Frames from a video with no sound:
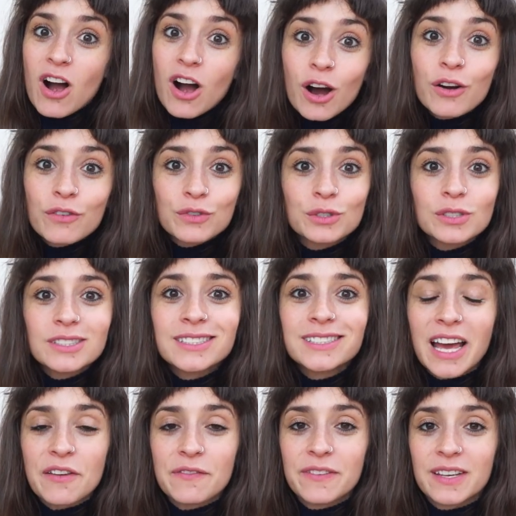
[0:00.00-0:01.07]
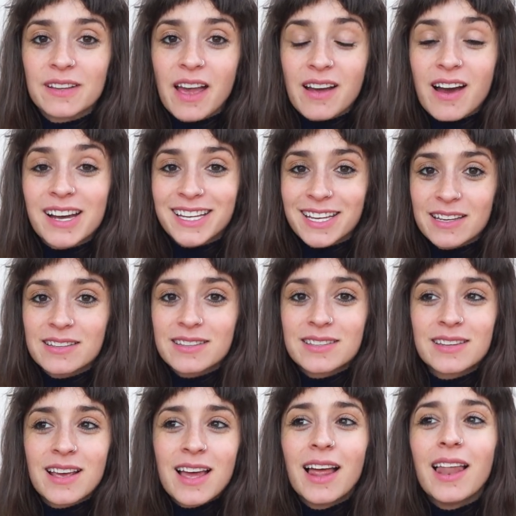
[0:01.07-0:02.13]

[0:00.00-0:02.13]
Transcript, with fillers: are rules, I feel like our kids